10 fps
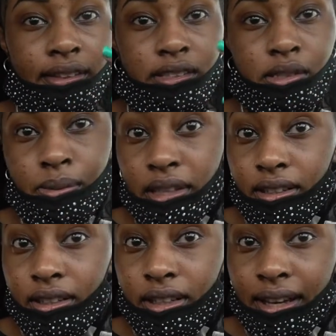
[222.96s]
this is what
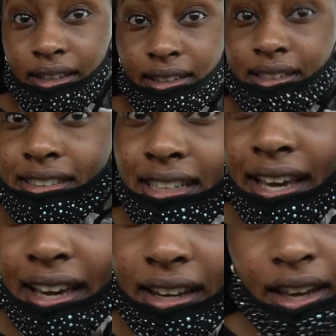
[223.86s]
they look like. Like I
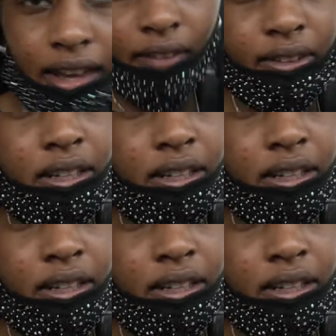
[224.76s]
said, I have